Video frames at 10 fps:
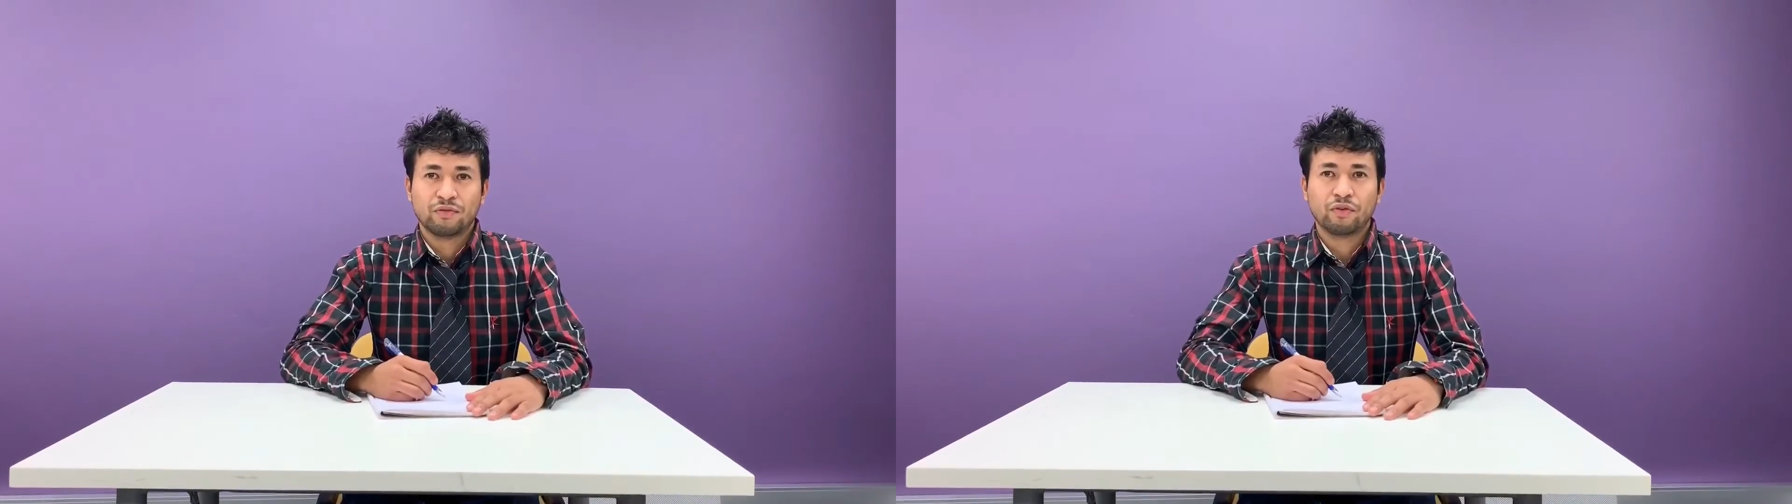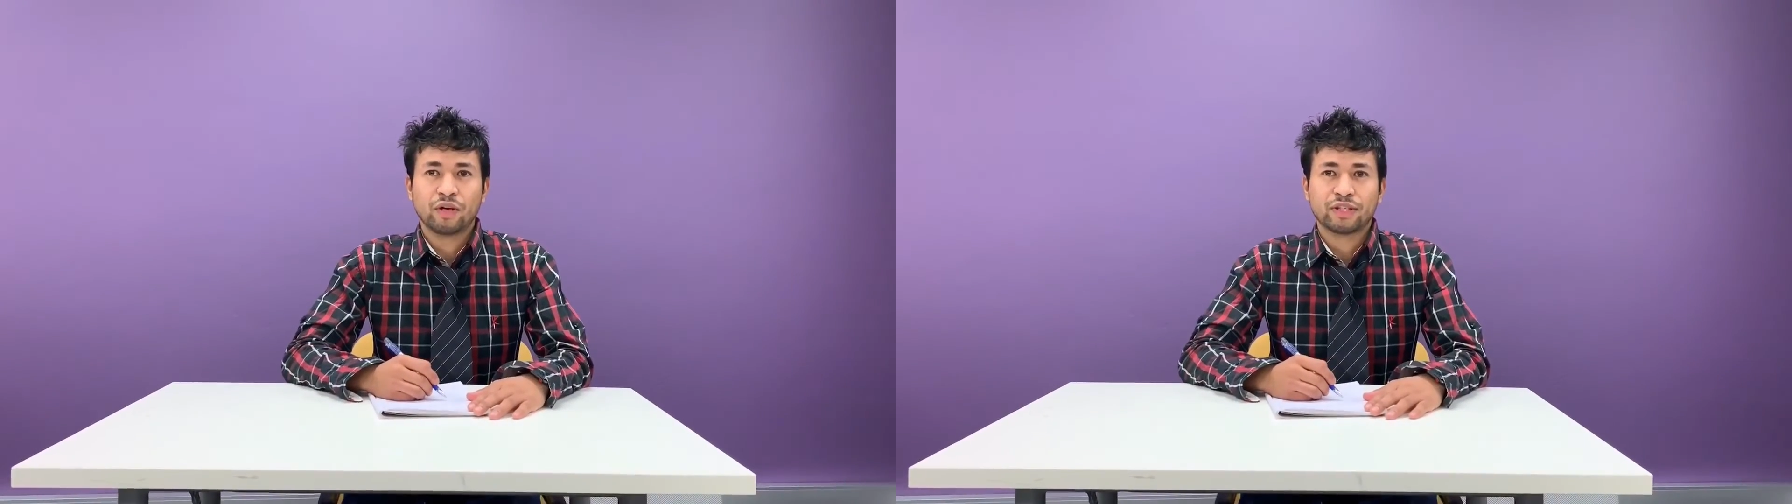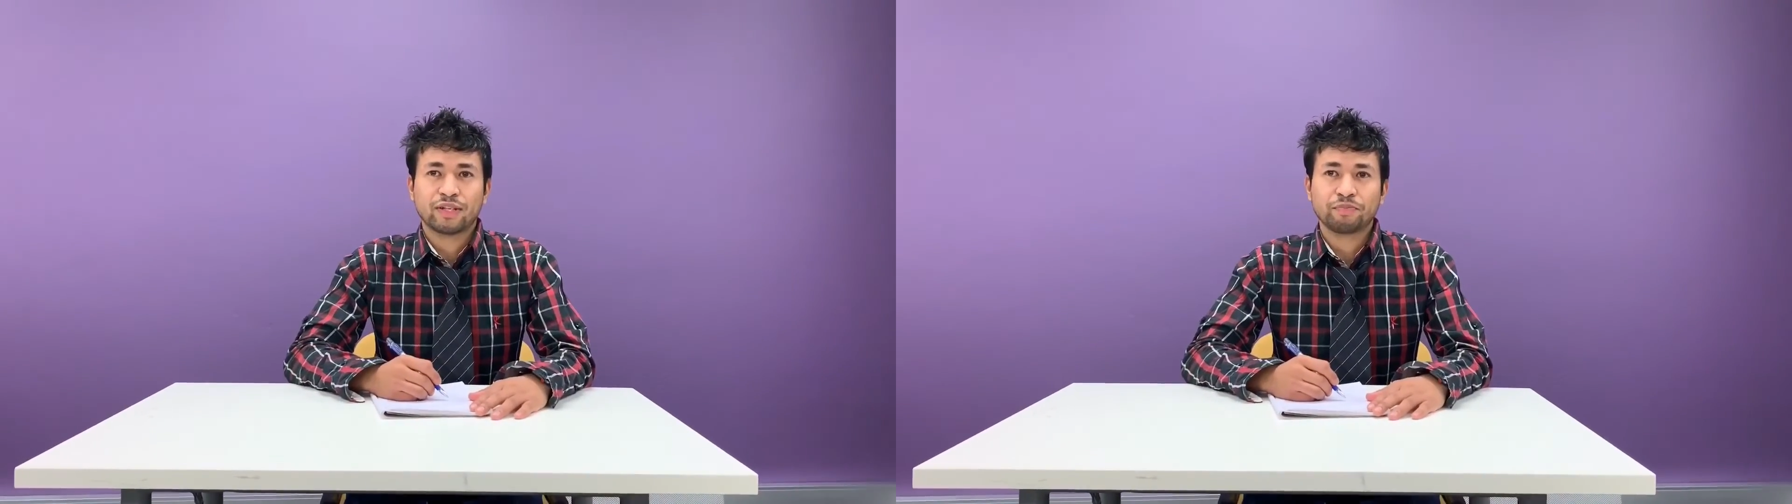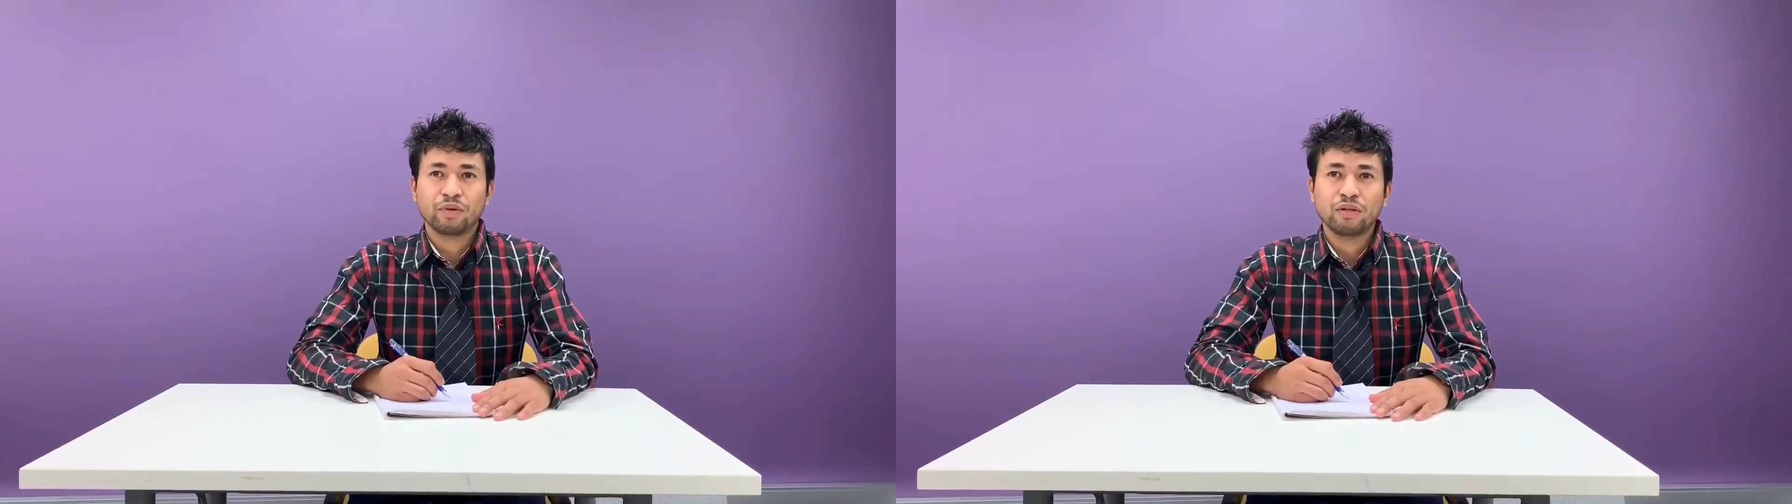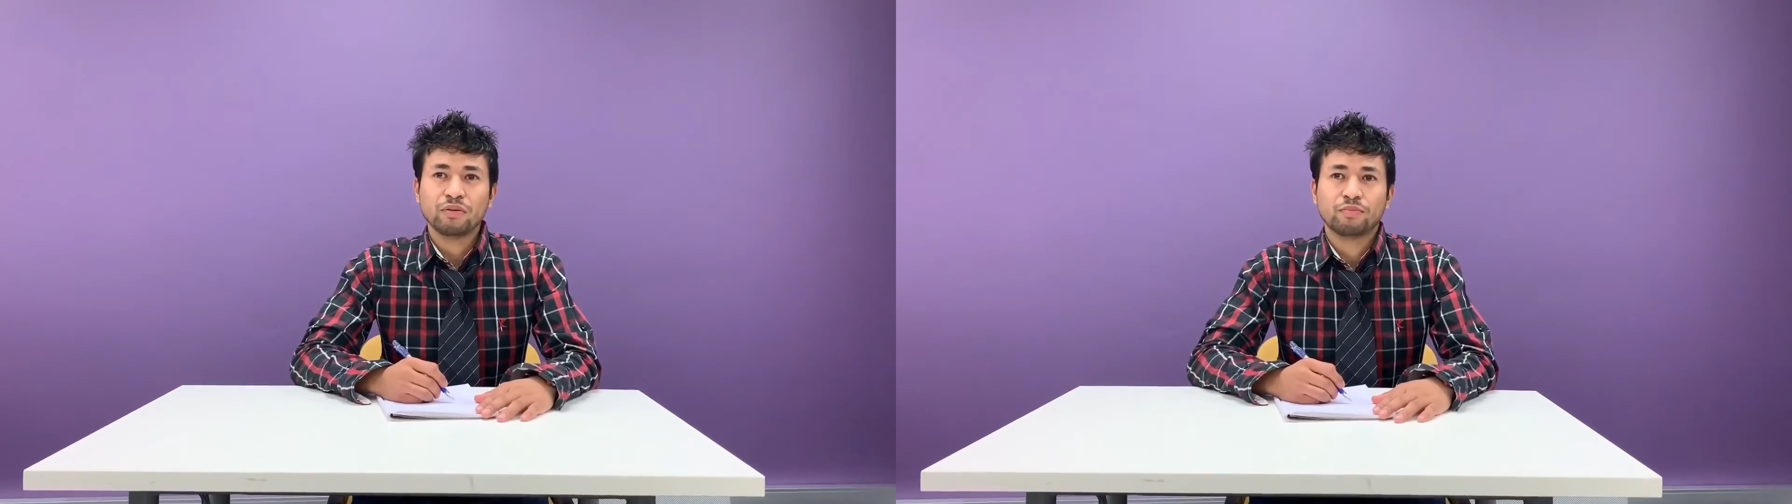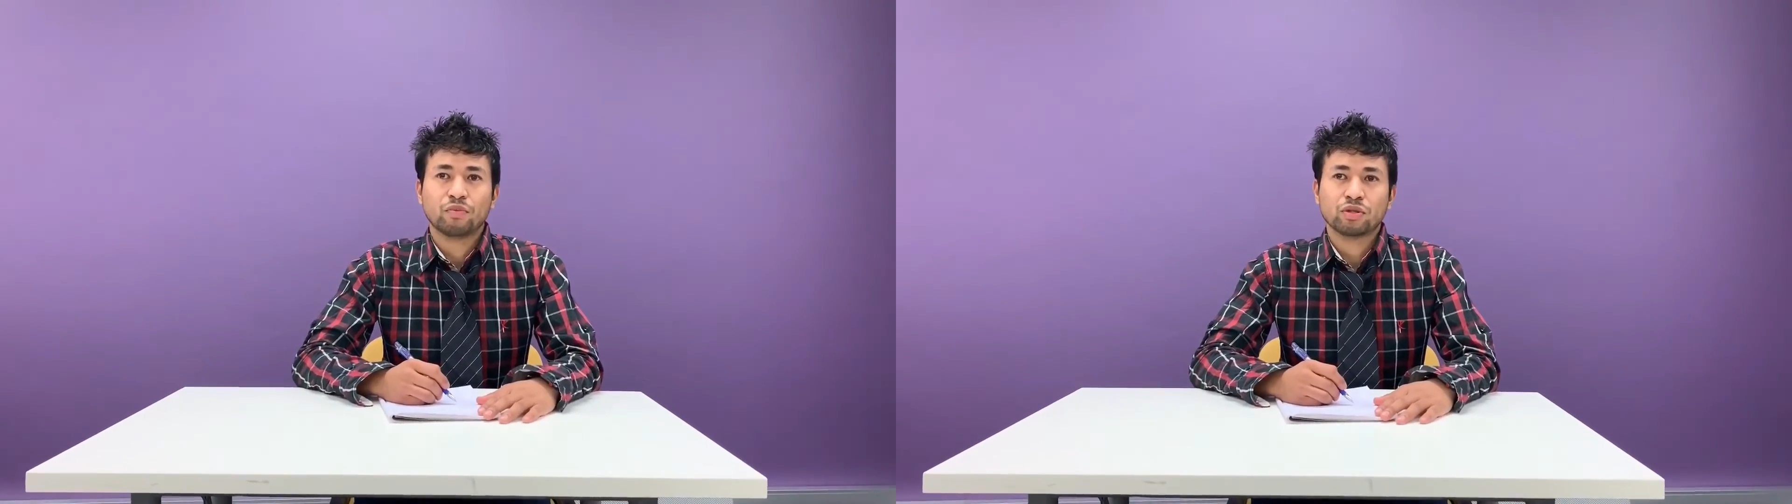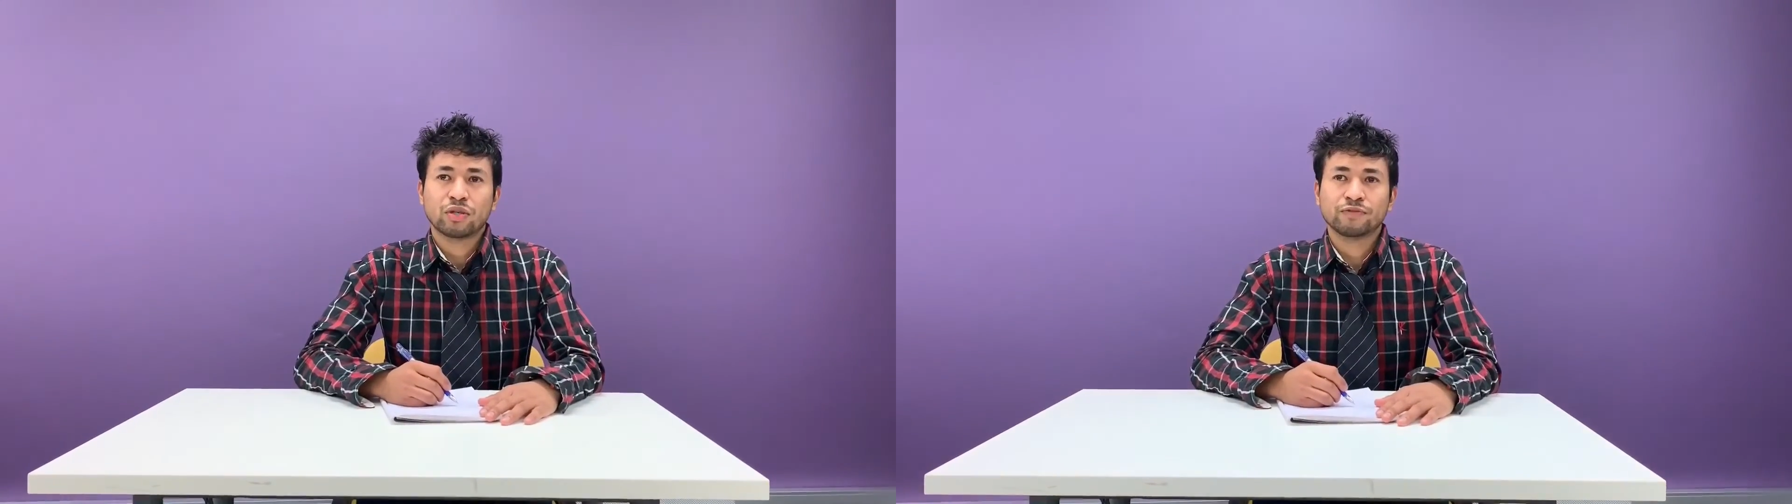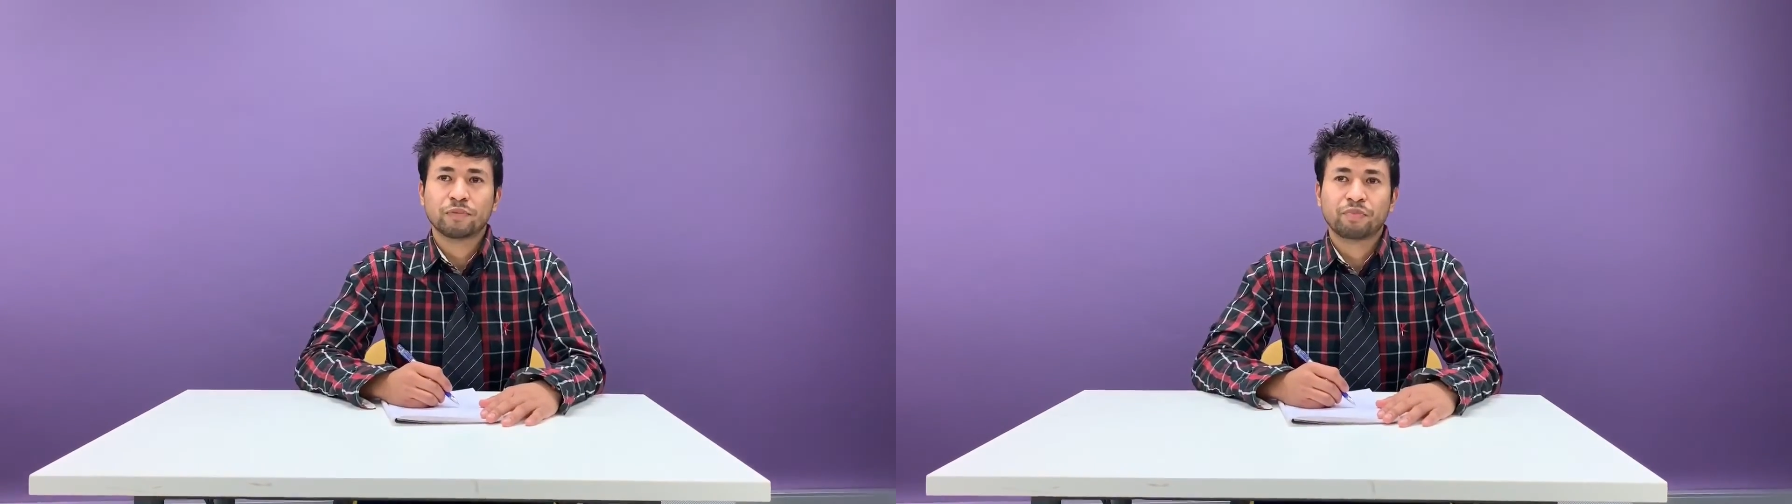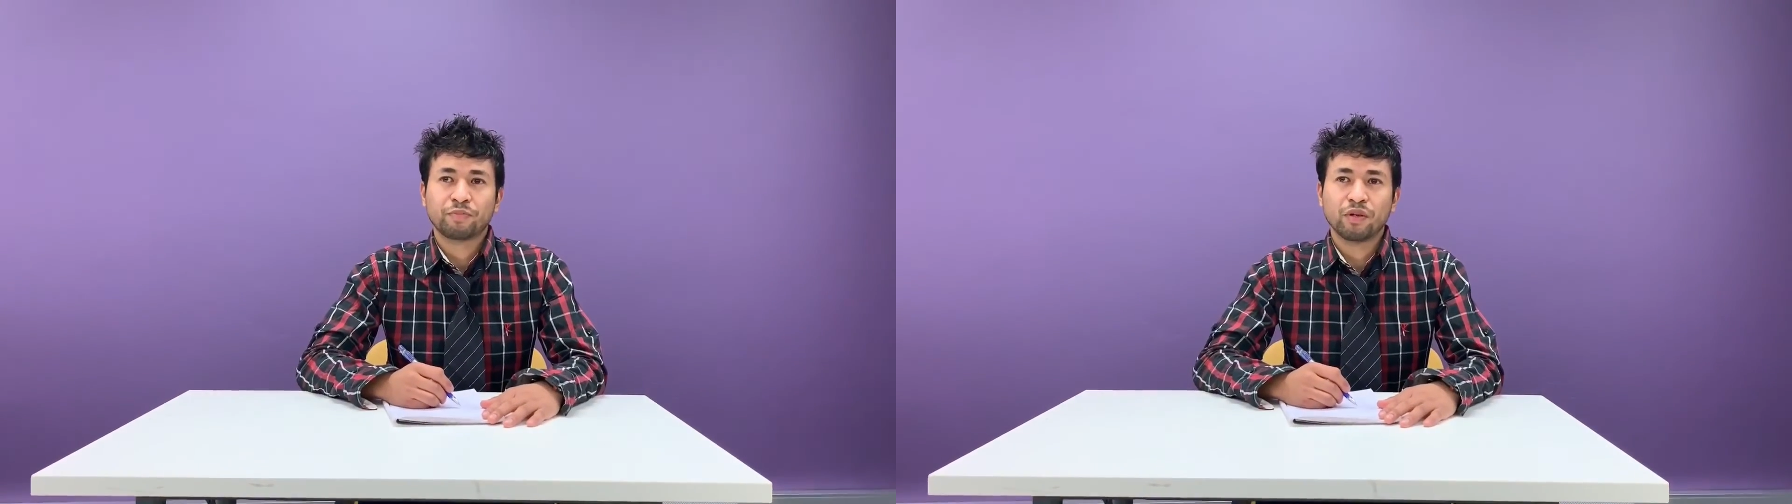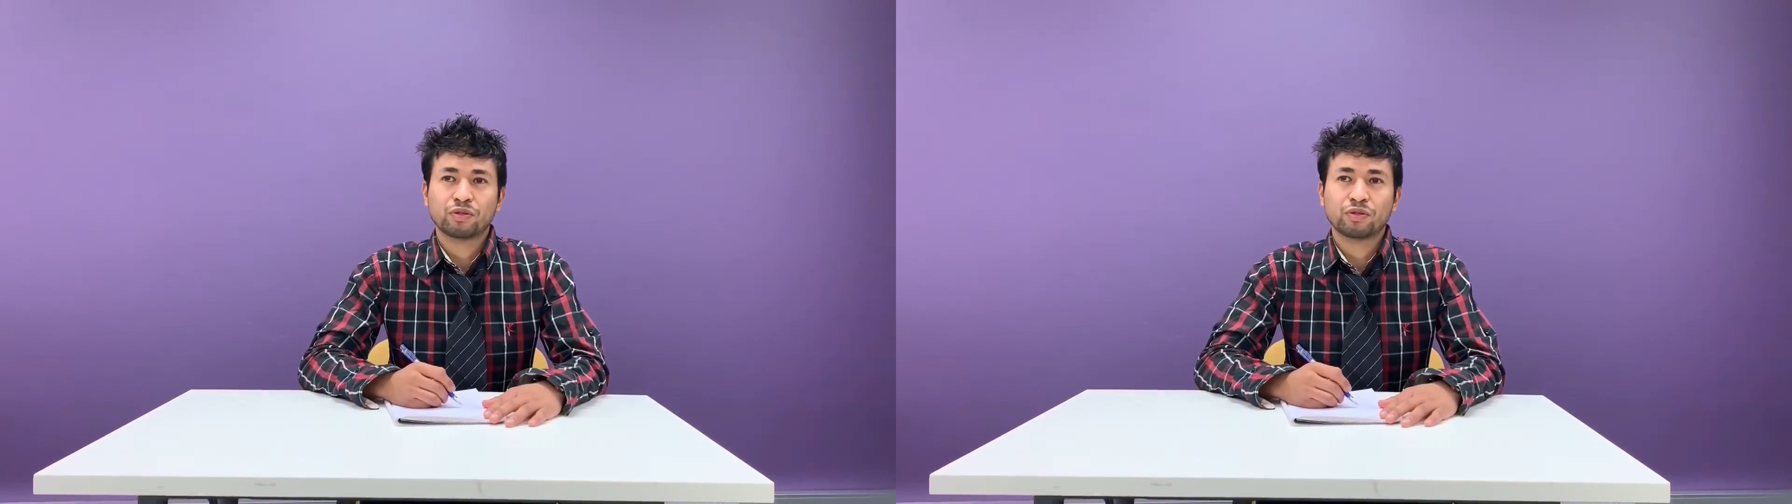For example, most of the people